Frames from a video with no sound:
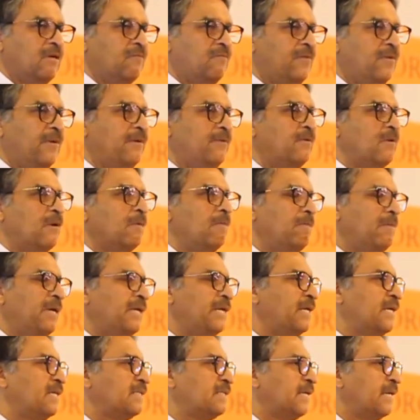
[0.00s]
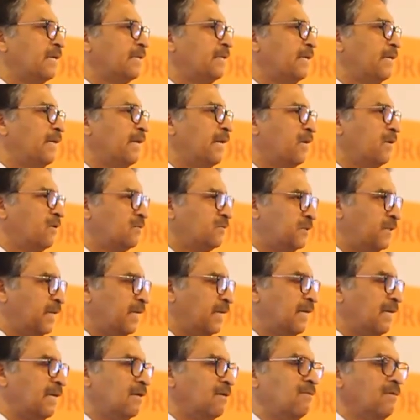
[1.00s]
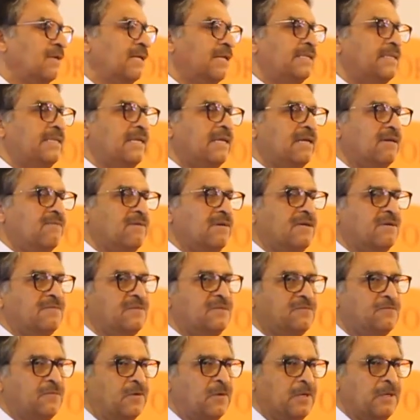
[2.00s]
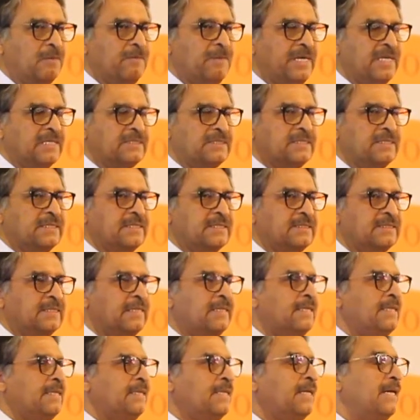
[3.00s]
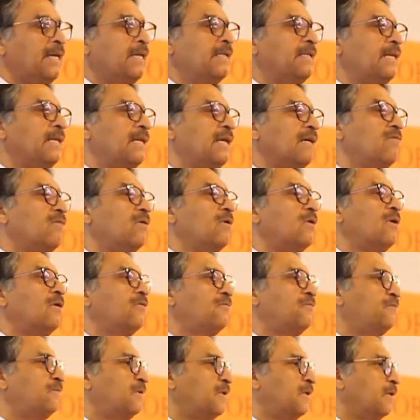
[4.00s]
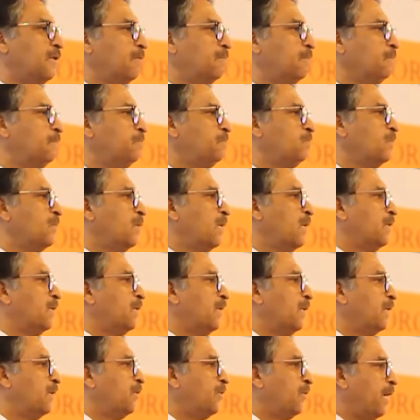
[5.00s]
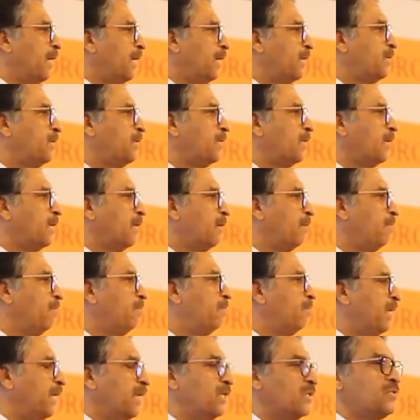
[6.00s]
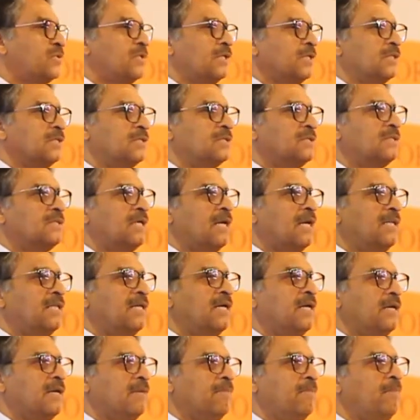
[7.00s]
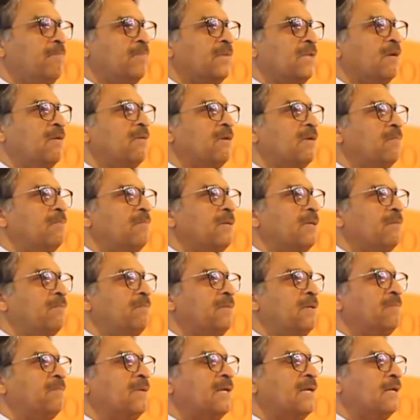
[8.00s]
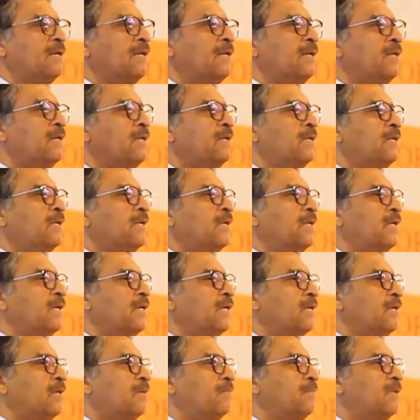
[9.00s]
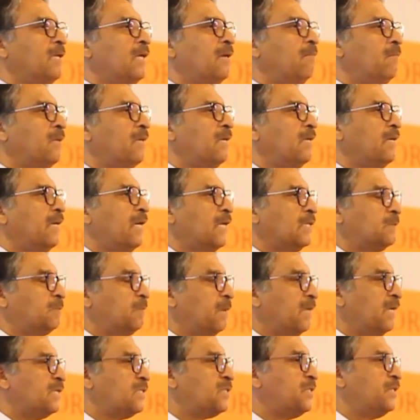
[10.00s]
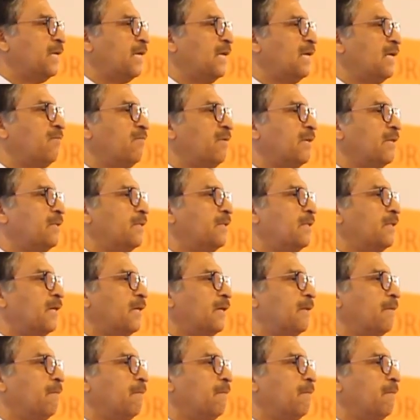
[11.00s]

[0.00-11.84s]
frequent meetings at the head of state level, at the level of the foreign ministers, at the level of their trade ministers, other people, experts dealing with